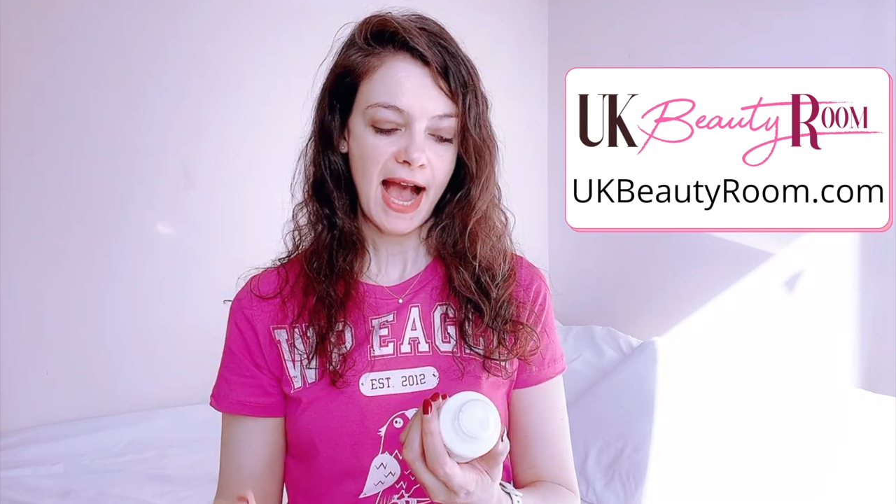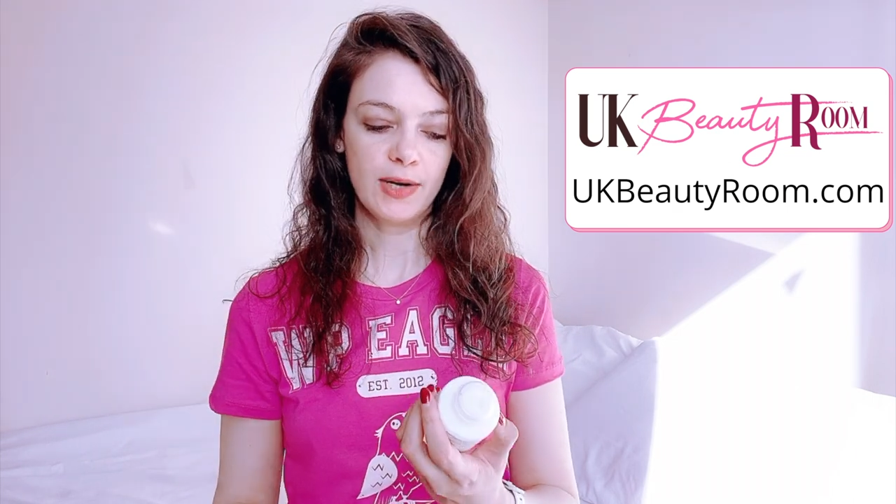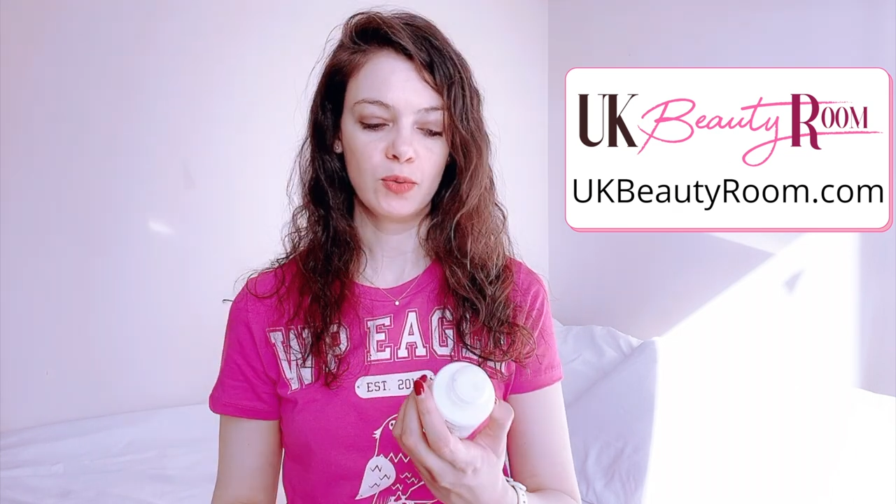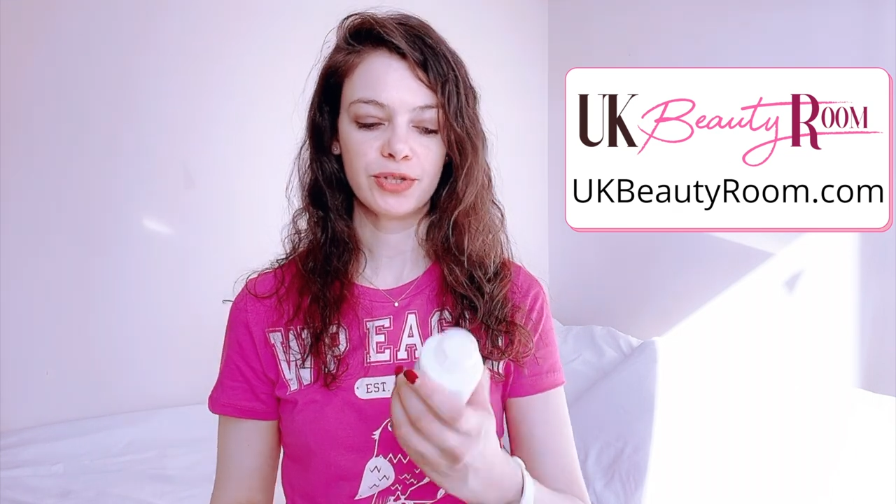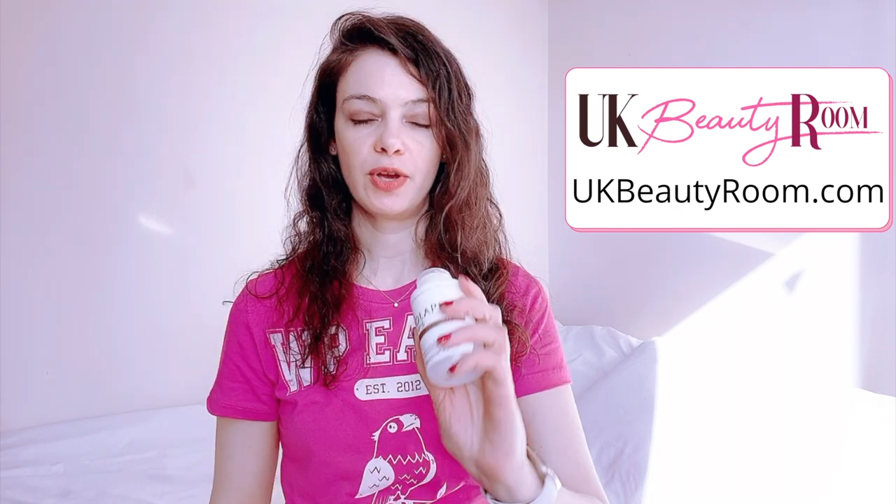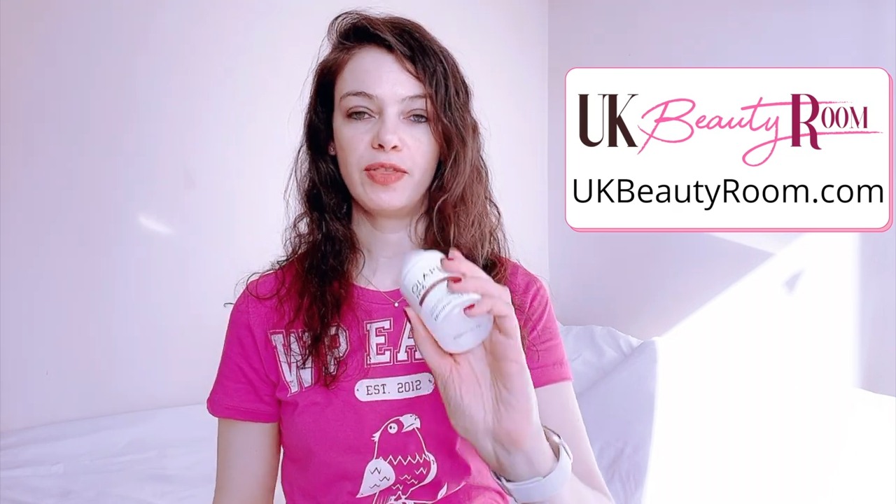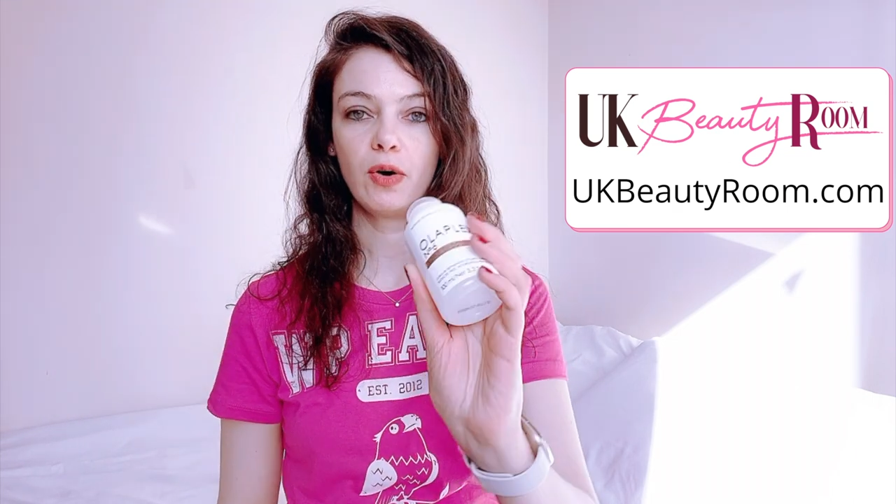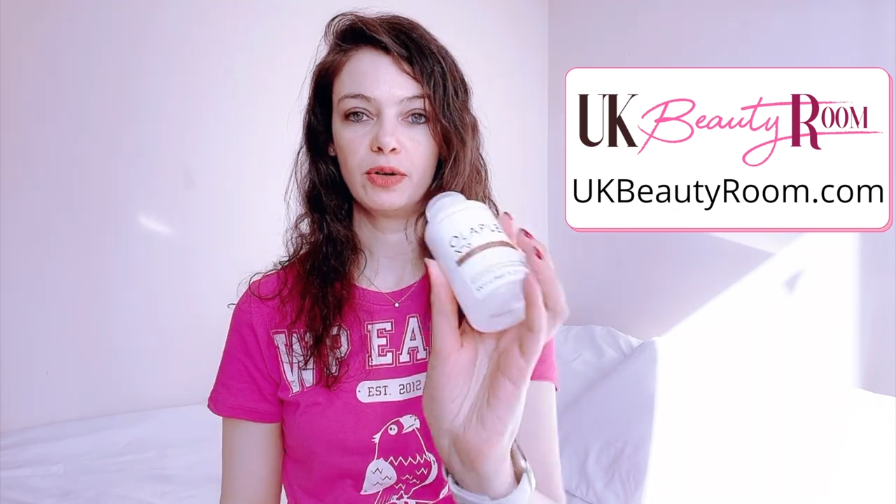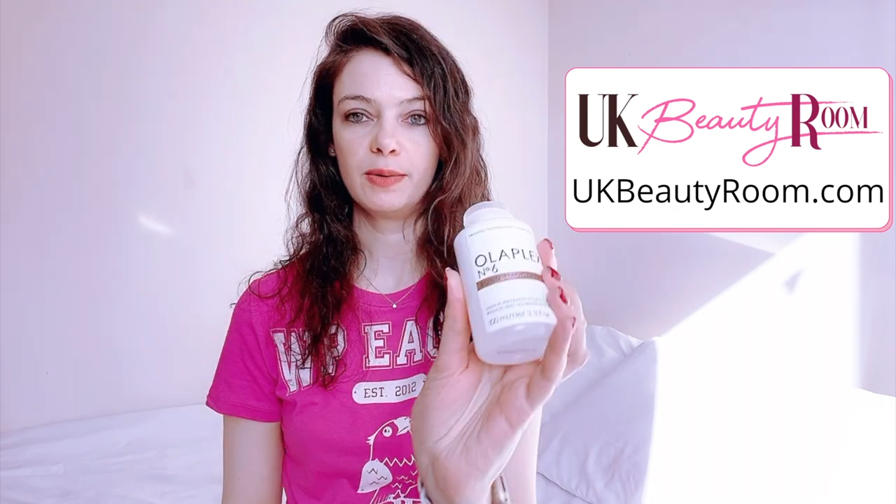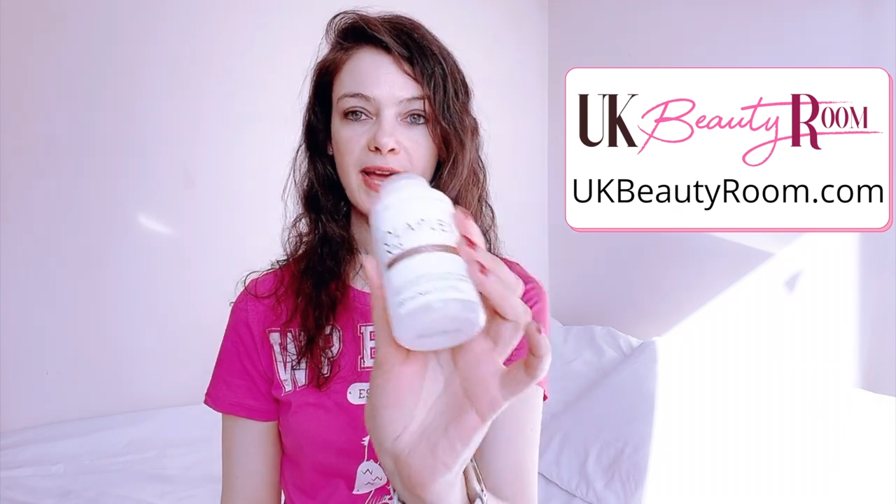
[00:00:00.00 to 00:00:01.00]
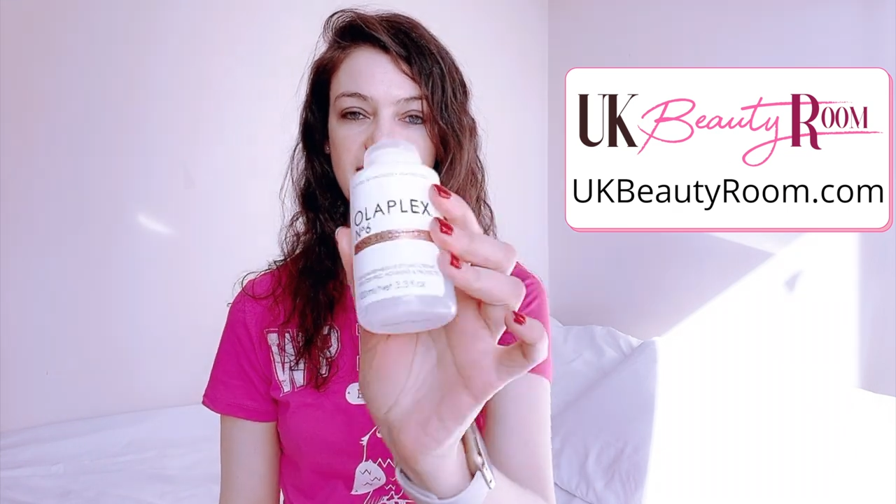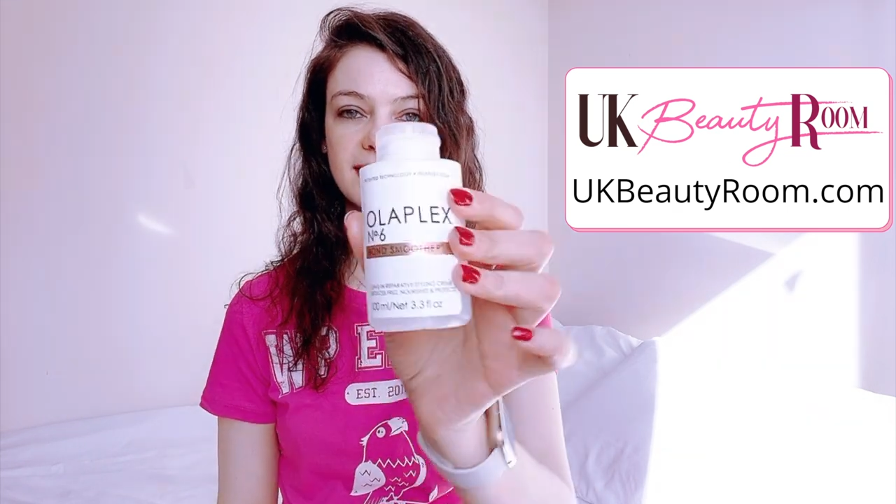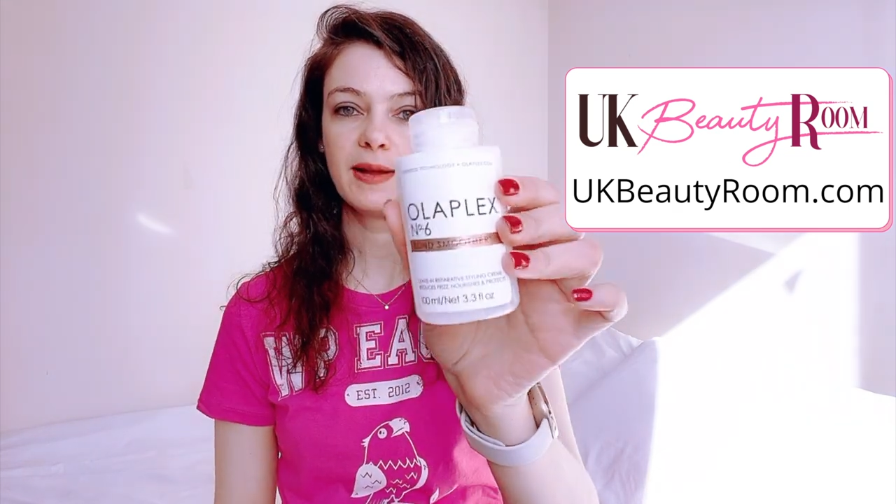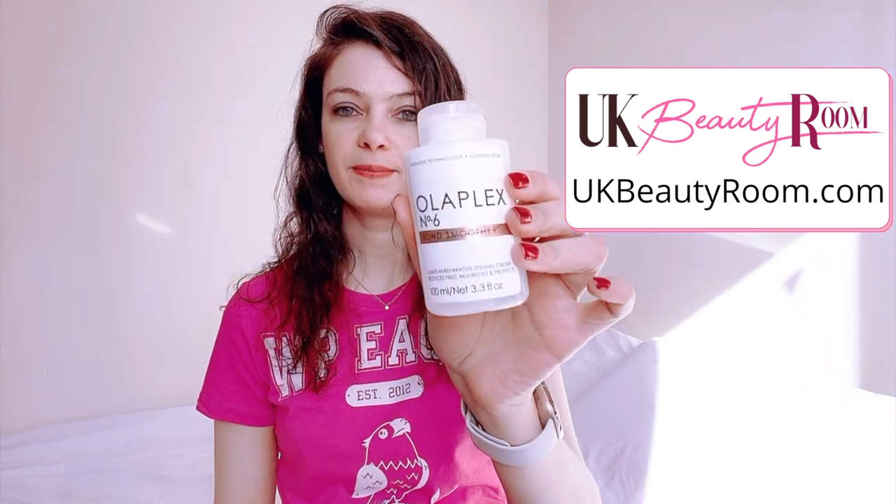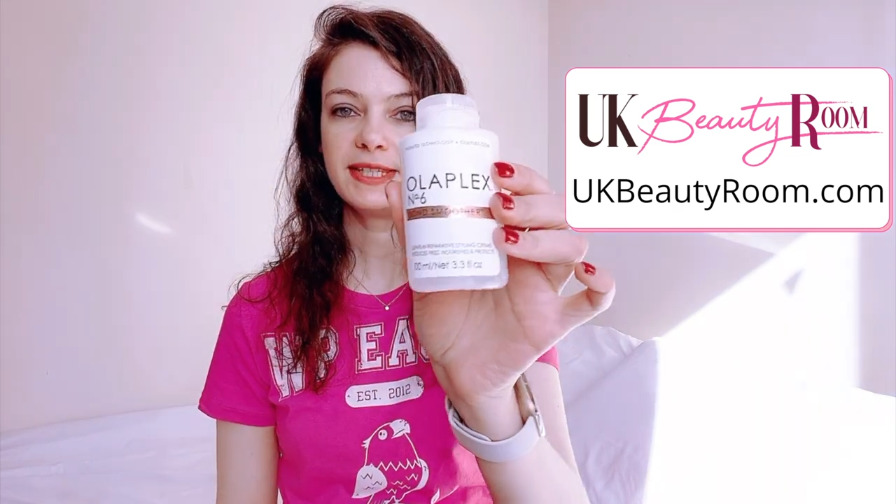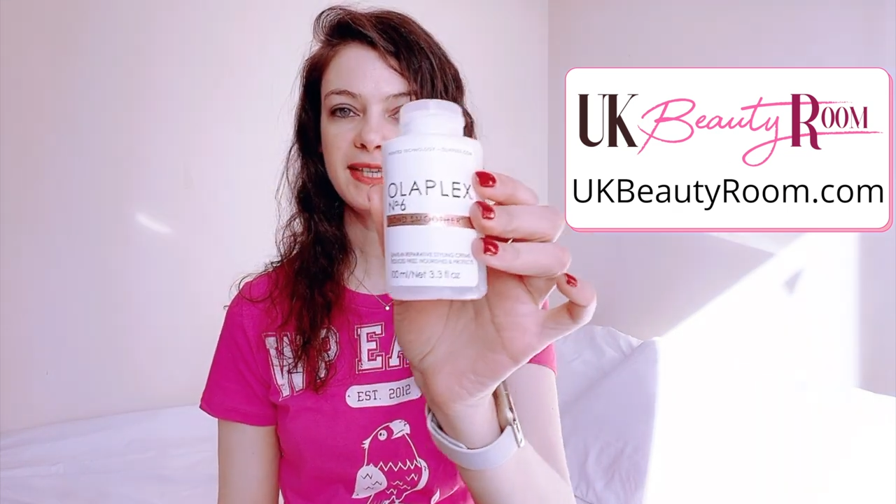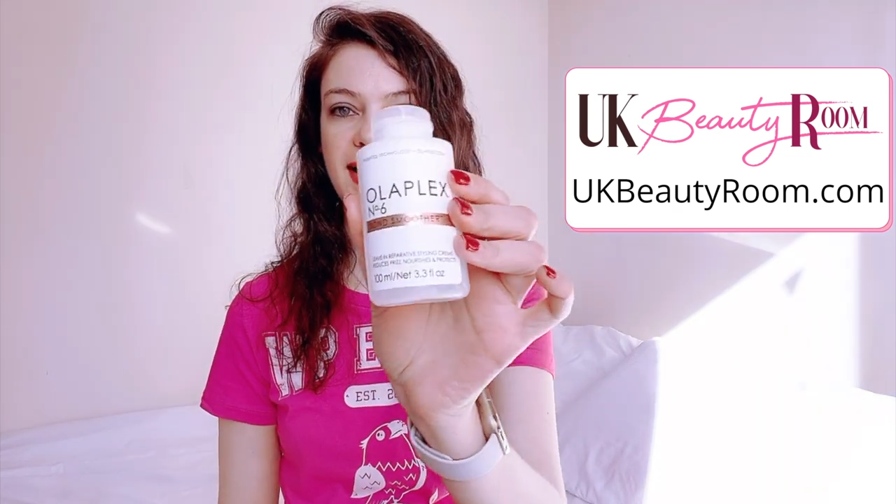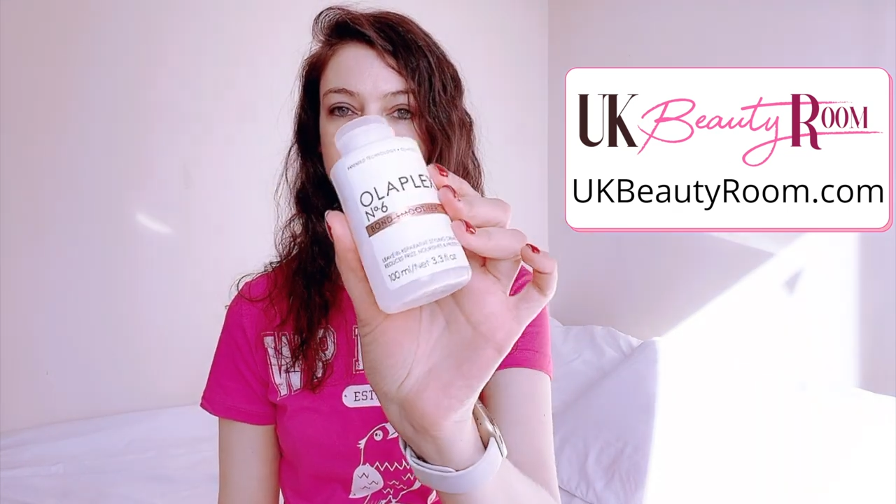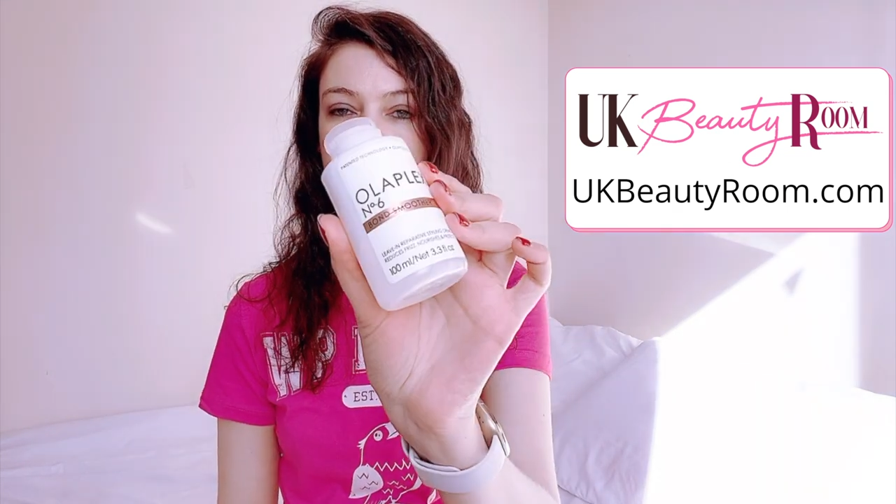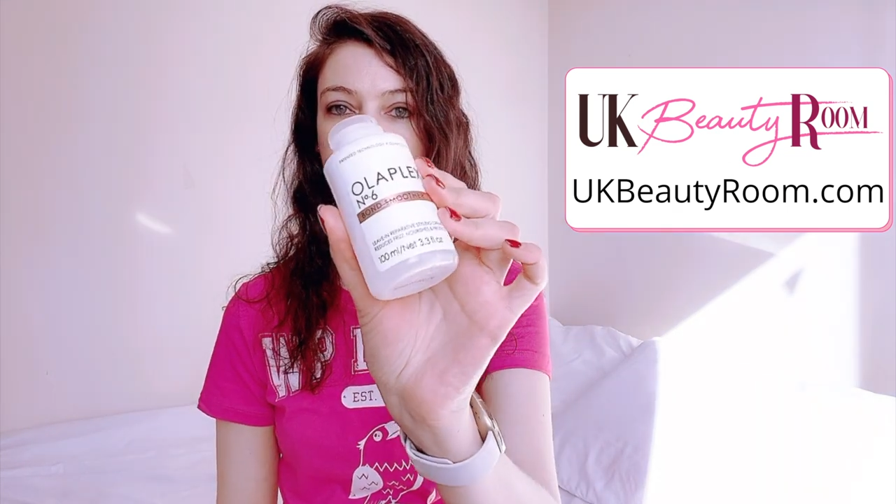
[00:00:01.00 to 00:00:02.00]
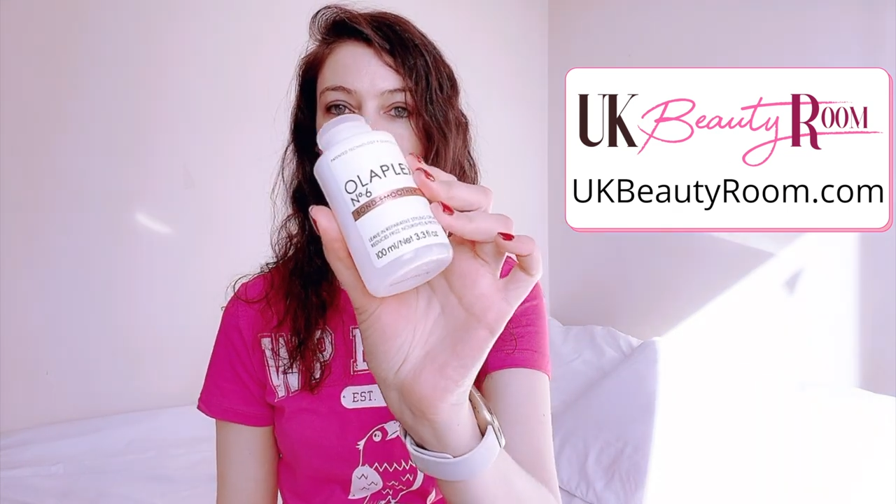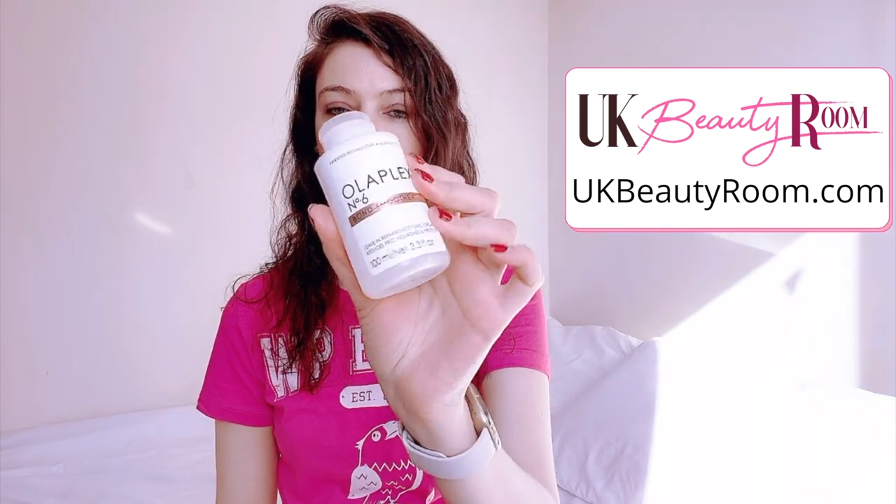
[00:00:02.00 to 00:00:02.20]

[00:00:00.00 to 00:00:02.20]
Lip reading: and also the Olaplex number 6